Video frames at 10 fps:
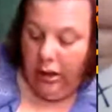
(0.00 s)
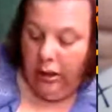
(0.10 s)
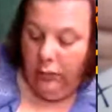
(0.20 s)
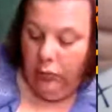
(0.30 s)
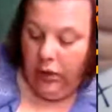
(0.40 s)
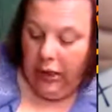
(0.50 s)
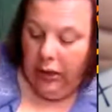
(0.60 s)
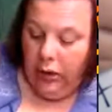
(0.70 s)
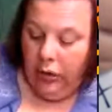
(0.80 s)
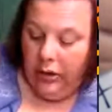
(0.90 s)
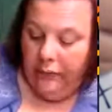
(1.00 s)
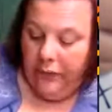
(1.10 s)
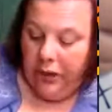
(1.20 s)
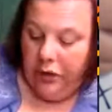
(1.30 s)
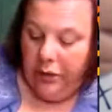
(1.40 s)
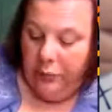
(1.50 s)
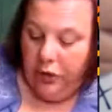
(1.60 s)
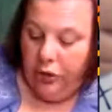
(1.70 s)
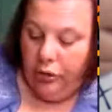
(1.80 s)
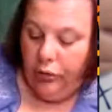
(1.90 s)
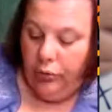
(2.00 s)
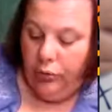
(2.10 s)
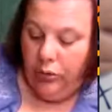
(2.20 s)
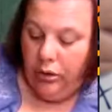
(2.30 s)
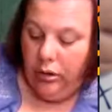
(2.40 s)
and what can cause a friendship to